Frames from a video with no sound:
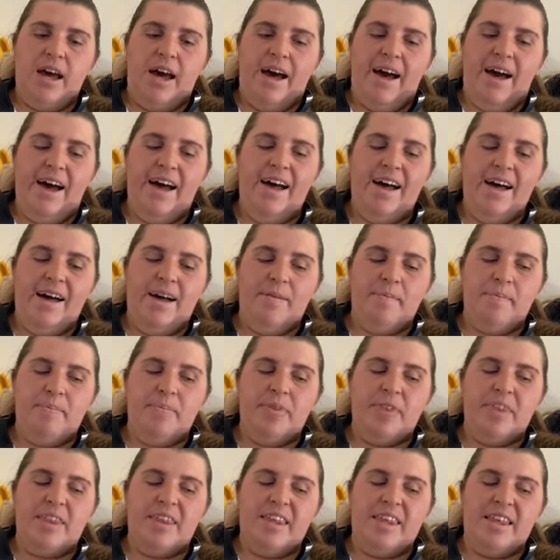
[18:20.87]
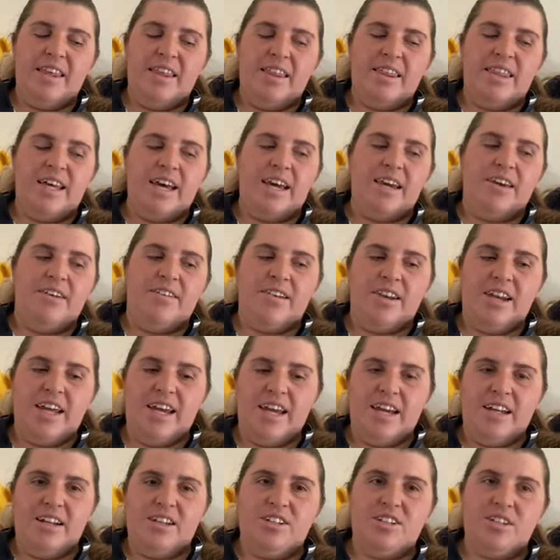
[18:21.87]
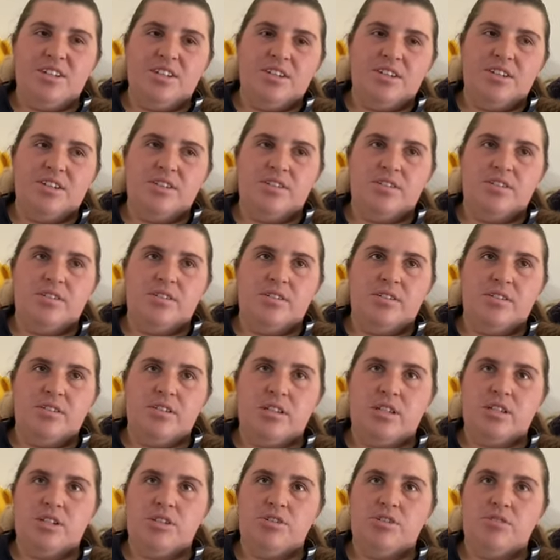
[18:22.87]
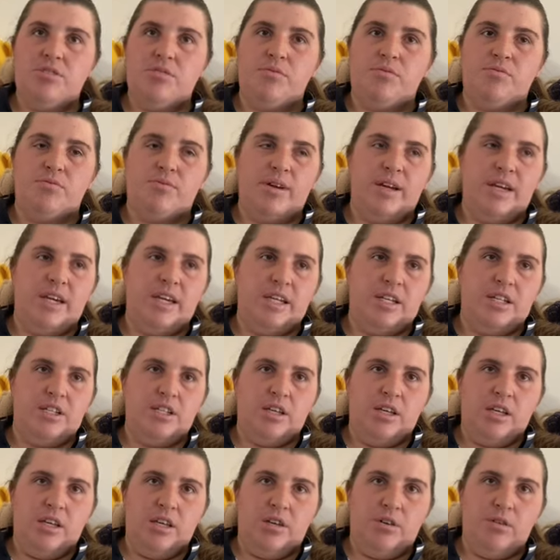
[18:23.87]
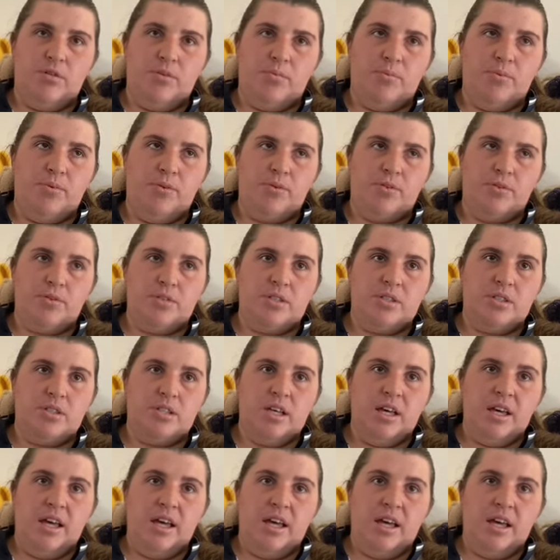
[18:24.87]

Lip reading: That you need to use to read your books.